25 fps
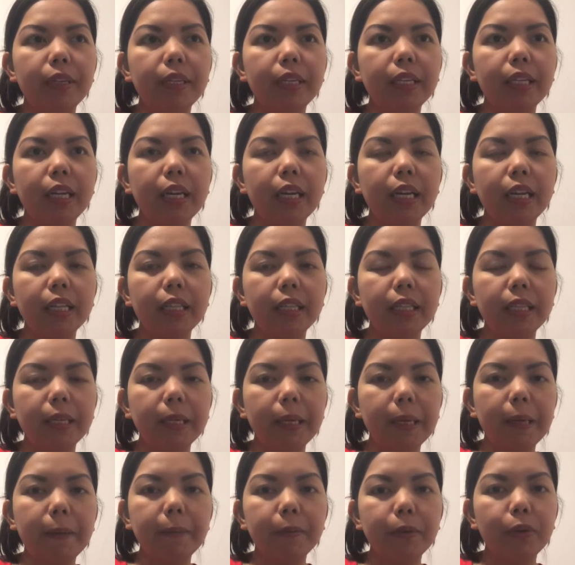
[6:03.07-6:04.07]
that
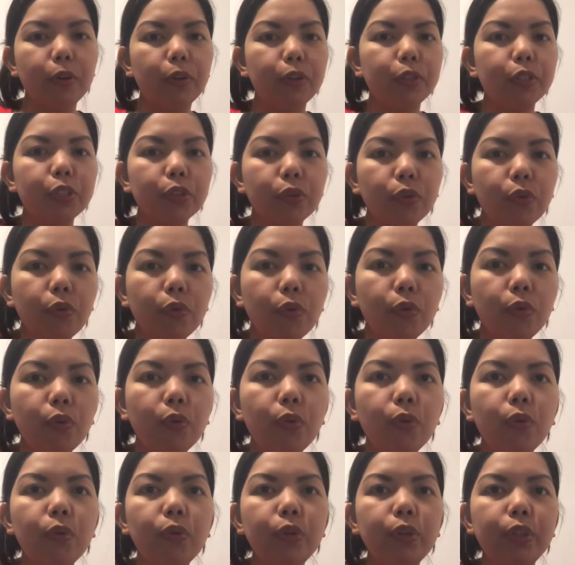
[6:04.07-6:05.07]
your
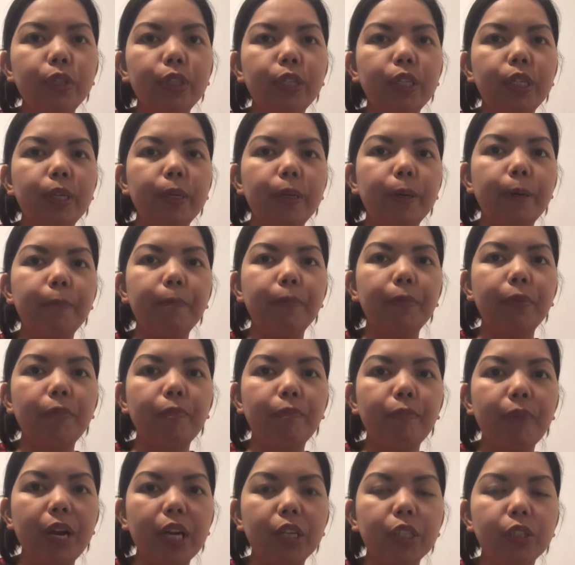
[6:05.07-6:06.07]
school, the
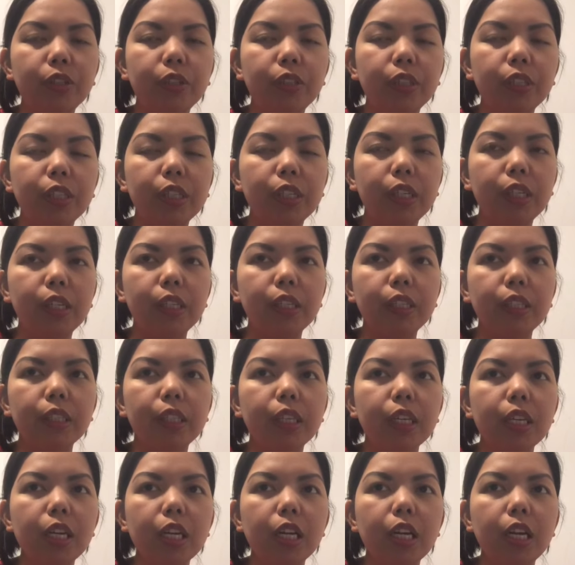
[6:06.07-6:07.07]
professional
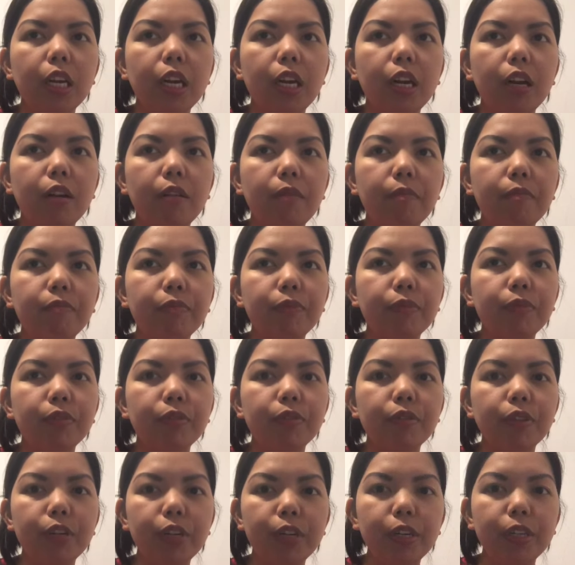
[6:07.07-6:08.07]

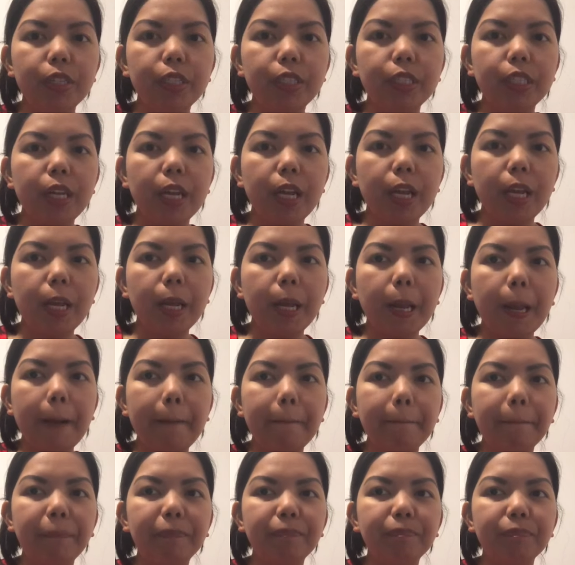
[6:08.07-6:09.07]
nursing
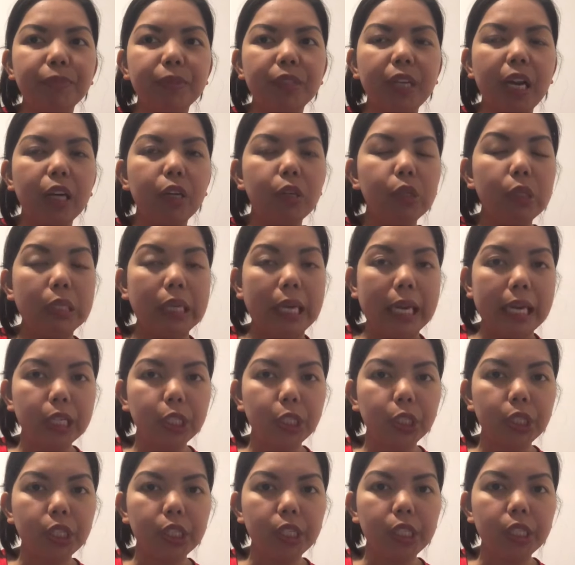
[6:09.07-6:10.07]

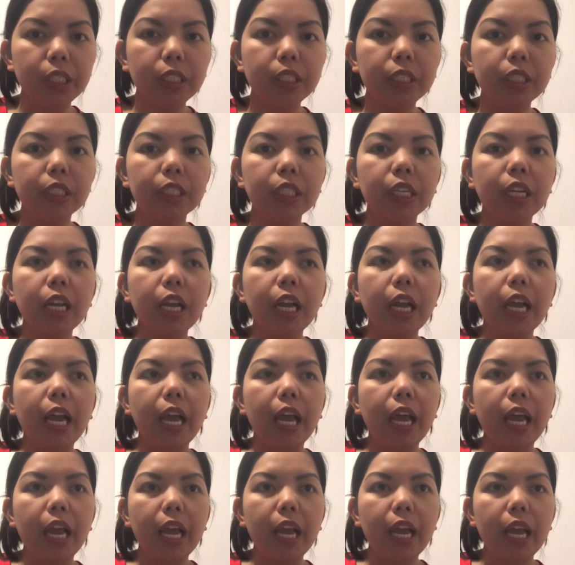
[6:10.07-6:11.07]
regulations
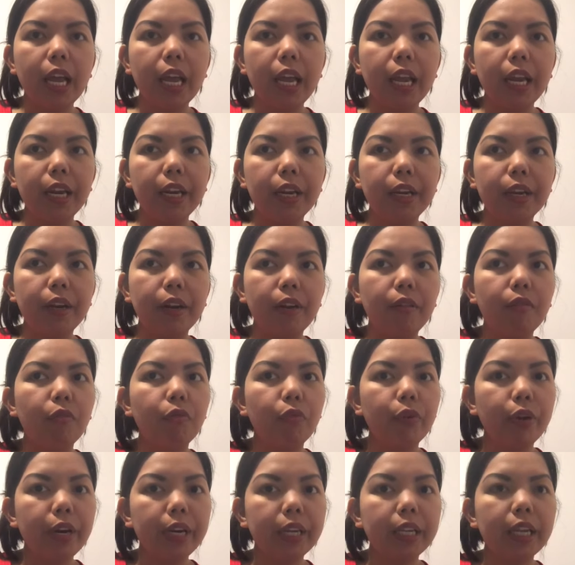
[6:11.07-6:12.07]
and
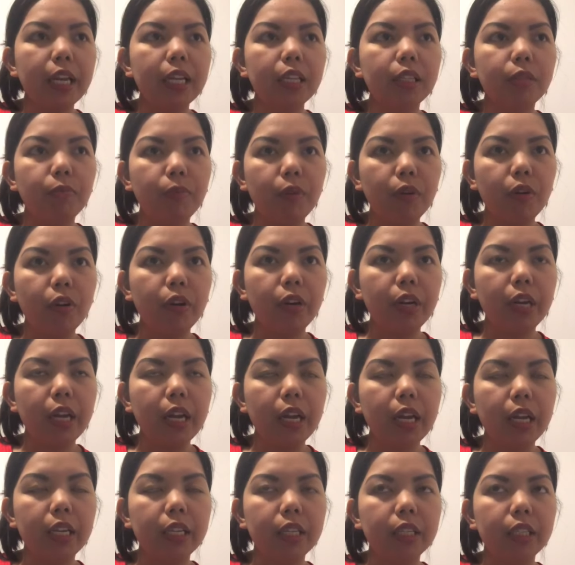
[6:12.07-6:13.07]
work
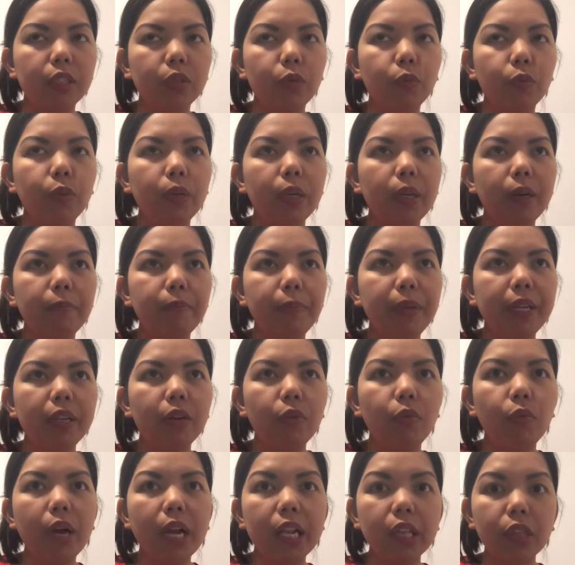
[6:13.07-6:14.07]
experience will be
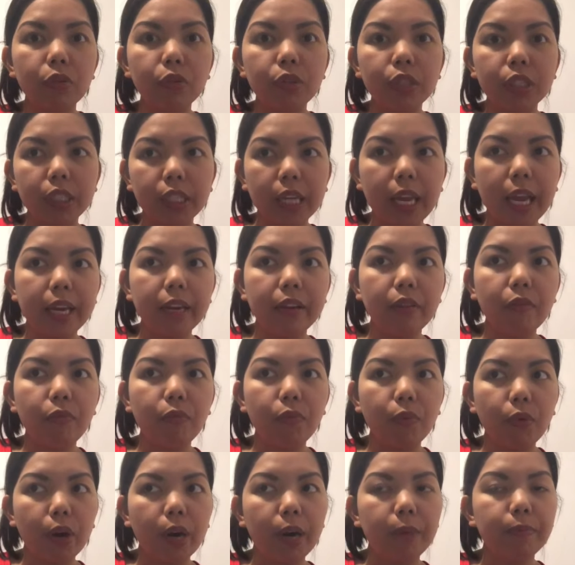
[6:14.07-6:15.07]
the one to send the
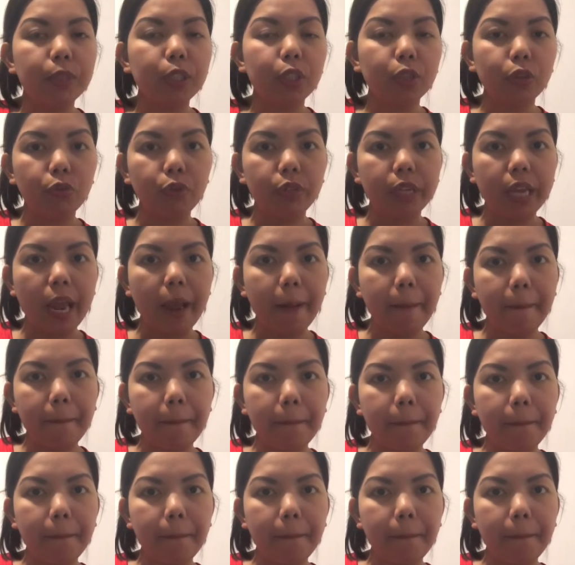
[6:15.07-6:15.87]
forms to them.